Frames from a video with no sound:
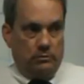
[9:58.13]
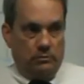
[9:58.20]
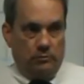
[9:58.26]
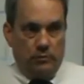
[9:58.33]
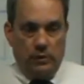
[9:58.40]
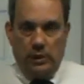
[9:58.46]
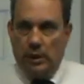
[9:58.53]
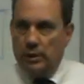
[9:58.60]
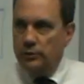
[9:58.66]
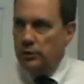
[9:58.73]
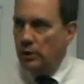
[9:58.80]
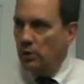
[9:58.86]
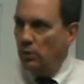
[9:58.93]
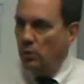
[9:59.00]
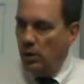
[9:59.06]
Okay,
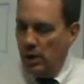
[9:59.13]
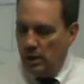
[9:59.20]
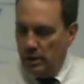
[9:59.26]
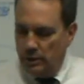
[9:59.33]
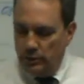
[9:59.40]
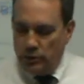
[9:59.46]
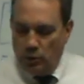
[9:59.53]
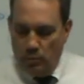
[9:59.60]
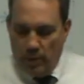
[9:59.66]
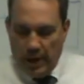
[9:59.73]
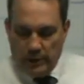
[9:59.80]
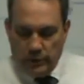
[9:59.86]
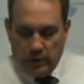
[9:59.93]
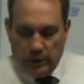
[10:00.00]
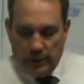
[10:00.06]
so
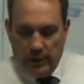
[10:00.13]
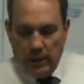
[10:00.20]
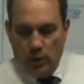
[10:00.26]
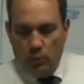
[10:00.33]
basically,